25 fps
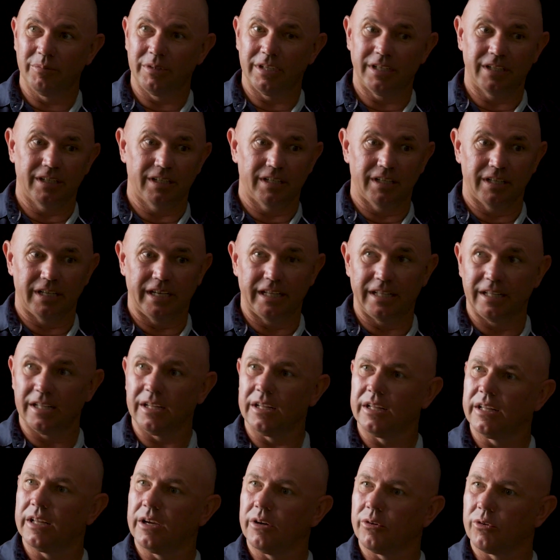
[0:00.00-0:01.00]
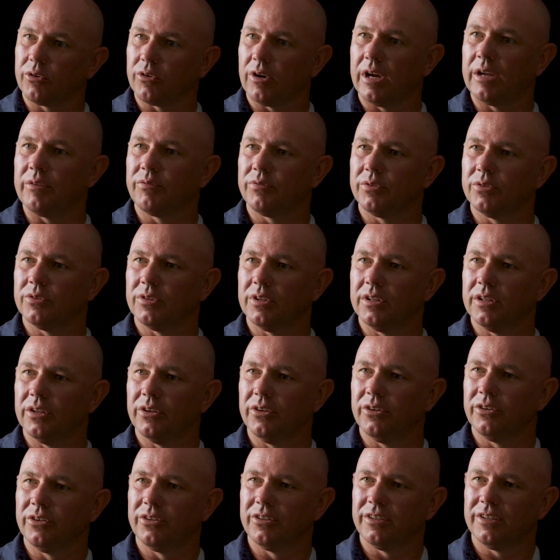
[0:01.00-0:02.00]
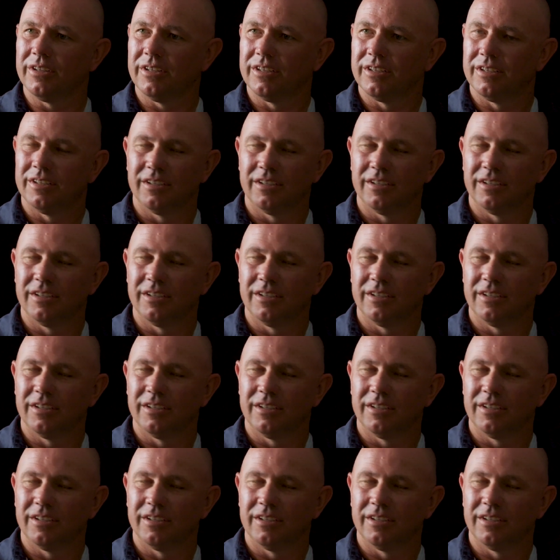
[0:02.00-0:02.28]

and they were grateful to learn.